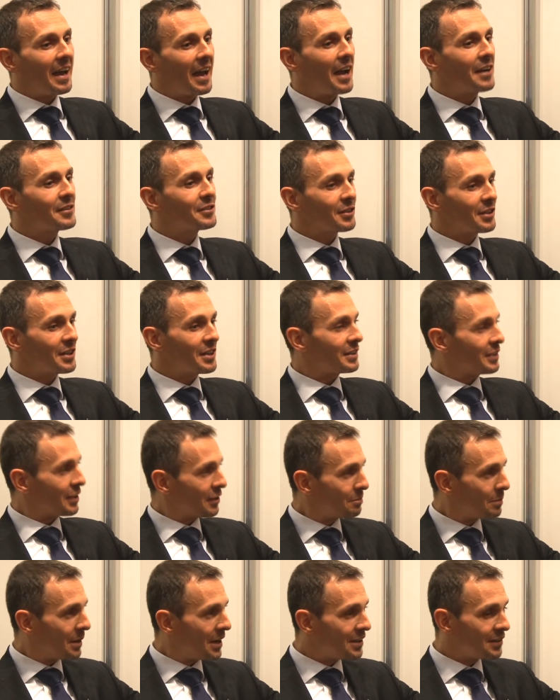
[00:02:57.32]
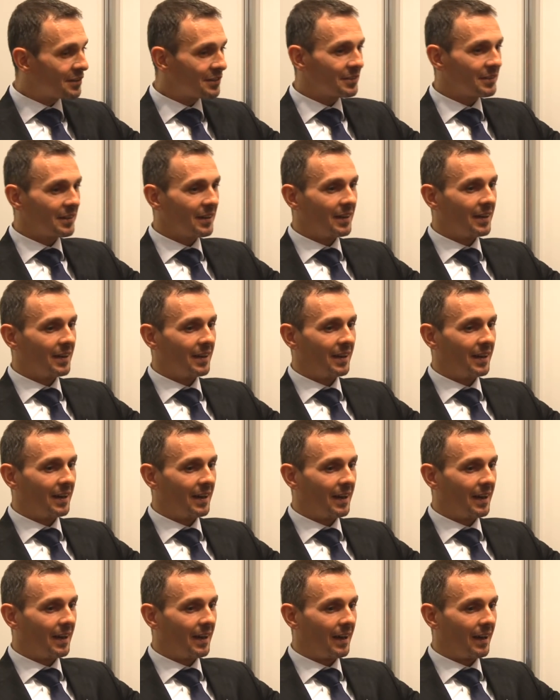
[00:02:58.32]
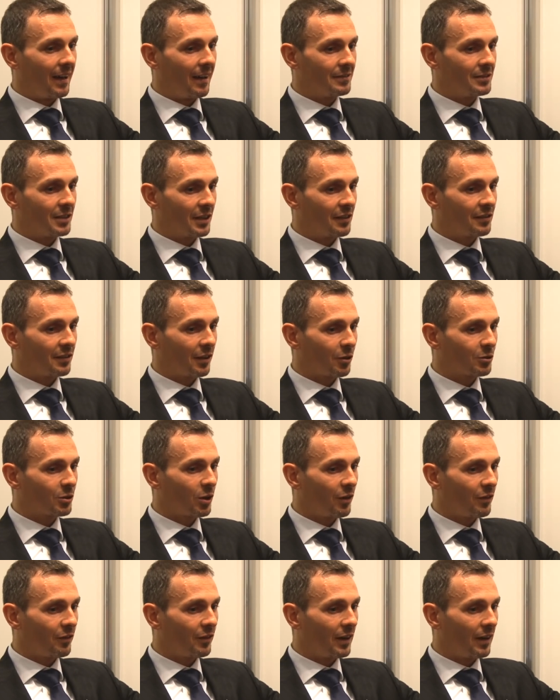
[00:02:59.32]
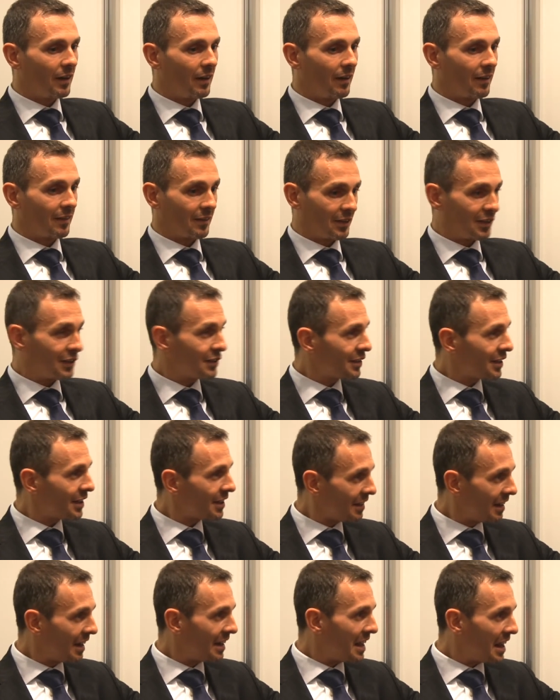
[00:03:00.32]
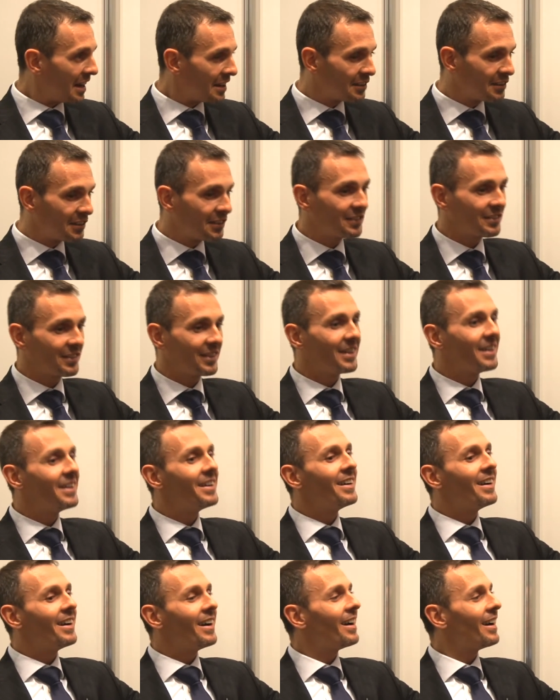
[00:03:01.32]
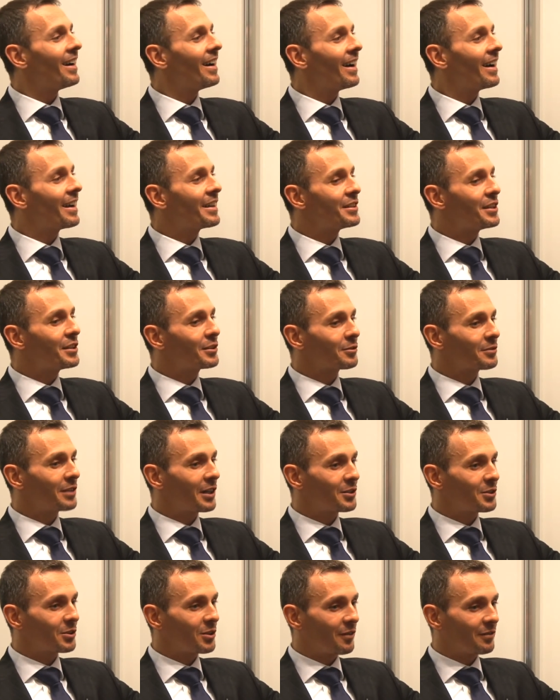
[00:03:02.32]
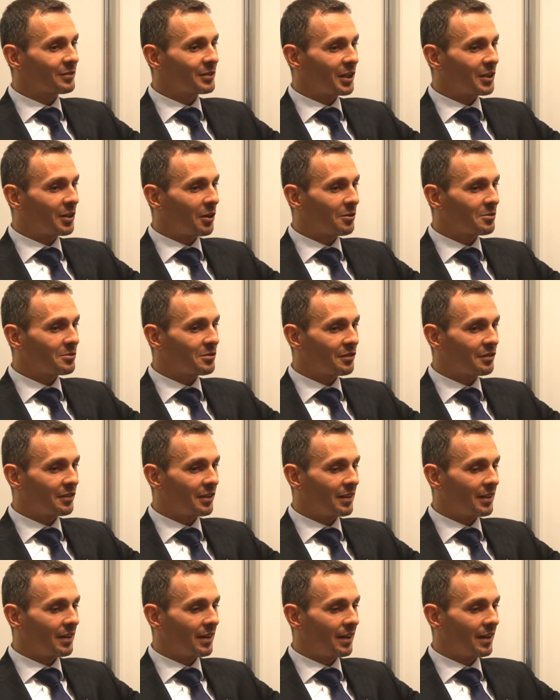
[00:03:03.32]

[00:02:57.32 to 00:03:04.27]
entering this space. Uh, there is a lot of uh, risk analysis yeah. uh, in the introduction of technologies in,